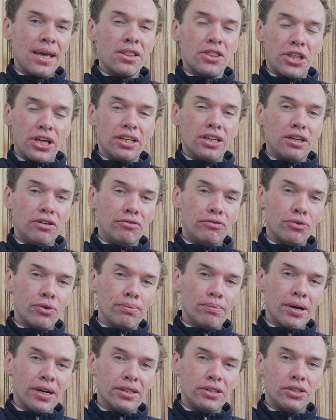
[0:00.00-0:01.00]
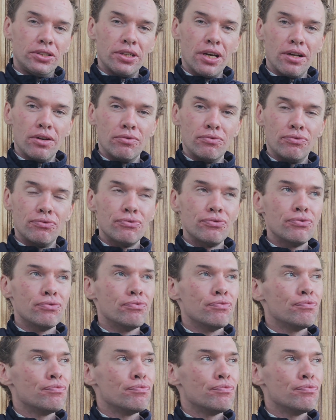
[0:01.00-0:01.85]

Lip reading: thinking for myself,